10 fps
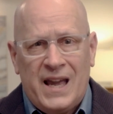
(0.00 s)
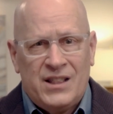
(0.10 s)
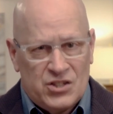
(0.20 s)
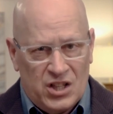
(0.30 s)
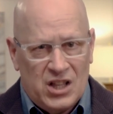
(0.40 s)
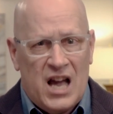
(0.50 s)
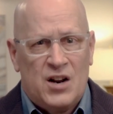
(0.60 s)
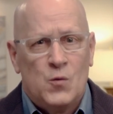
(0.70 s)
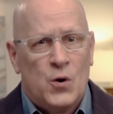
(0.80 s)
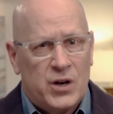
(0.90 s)
And there's a lot
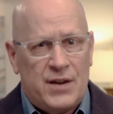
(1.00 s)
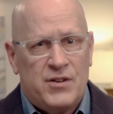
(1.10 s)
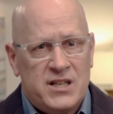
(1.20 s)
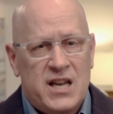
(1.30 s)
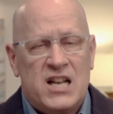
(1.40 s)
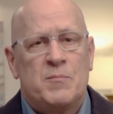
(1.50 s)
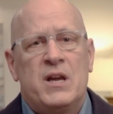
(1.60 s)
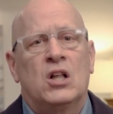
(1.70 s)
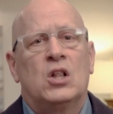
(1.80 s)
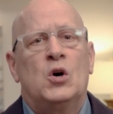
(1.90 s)
of work every day to
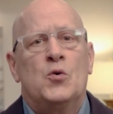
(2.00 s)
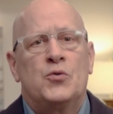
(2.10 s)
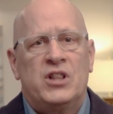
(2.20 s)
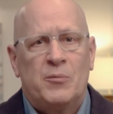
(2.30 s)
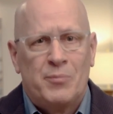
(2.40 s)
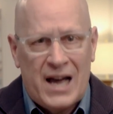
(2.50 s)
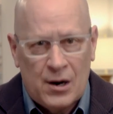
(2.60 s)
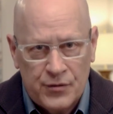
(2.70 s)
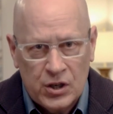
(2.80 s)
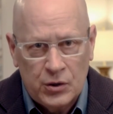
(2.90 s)
be clothed in the
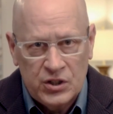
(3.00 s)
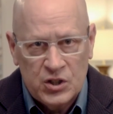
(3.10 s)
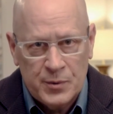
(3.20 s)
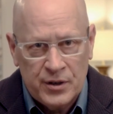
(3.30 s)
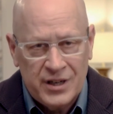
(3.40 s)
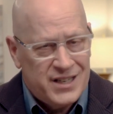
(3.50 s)
power of the Holy Spirit.